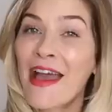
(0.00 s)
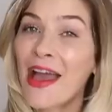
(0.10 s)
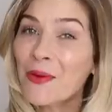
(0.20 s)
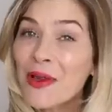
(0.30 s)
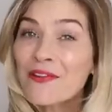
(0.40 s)

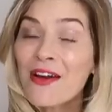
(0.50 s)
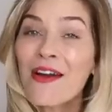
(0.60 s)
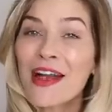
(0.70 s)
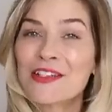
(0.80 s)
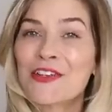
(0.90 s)
However,
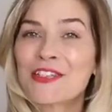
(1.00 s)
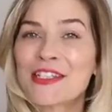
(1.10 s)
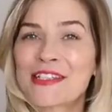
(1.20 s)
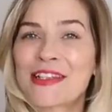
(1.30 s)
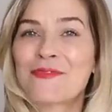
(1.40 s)
I
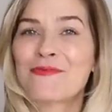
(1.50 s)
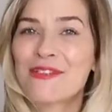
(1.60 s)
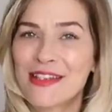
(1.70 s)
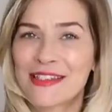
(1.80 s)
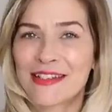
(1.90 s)
noticed that it
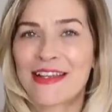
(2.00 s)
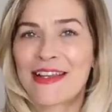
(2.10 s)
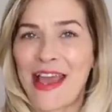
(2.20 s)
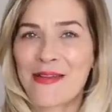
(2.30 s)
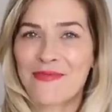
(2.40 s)
recently
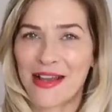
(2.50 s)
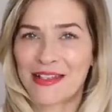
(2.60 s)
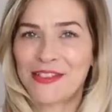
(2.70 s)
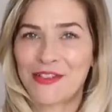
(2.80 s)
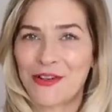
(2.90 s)
came back
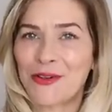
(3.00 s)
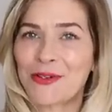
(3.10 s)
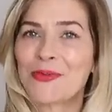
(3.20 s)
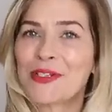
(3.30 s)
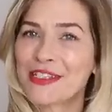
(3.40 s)
in
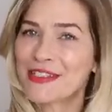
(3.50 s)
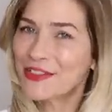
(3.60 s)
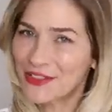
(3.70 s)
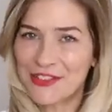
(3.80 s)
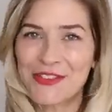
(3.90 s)
stock, which is
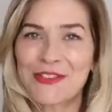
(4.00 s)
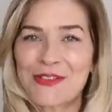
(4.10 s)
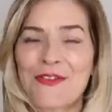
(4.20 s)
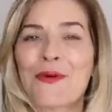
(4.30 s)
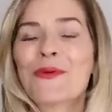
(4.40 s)
good news
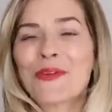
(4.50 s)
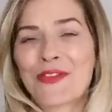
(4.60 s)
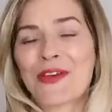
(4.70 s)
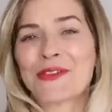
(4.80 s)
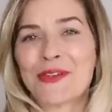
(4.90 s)
for all of
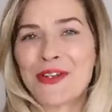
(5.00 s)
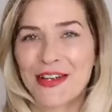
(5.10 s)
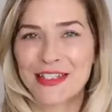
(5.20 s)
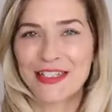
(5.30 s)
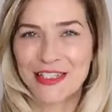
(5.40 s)
those who
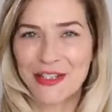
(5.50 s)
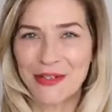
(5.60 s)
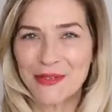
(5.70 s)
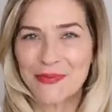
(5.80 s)
liked it too.